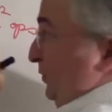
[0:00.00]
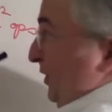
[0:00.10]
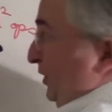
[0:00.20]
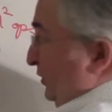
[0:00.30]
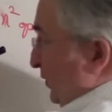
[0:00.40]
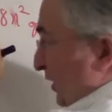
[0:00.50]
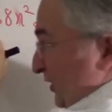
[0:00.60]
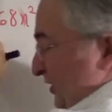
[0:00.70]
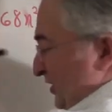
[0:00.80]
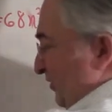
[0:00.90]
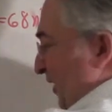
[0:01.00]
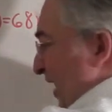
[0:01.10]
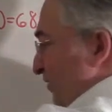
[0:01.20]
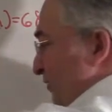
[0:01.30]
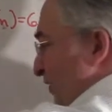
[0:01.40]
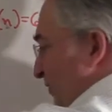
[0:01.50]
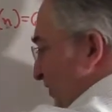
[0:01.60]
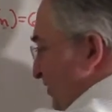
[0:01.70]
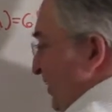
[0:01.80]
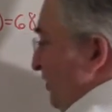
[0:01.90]
whether you do it on this algorithm or
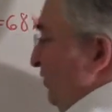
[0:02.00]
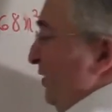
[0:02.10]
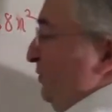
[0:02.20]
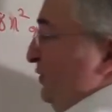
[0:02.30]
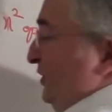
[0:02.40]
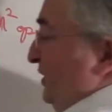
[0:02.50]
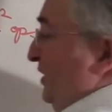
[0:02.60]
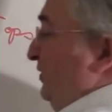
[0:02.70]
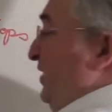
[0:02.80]
this algorithm, which is equal to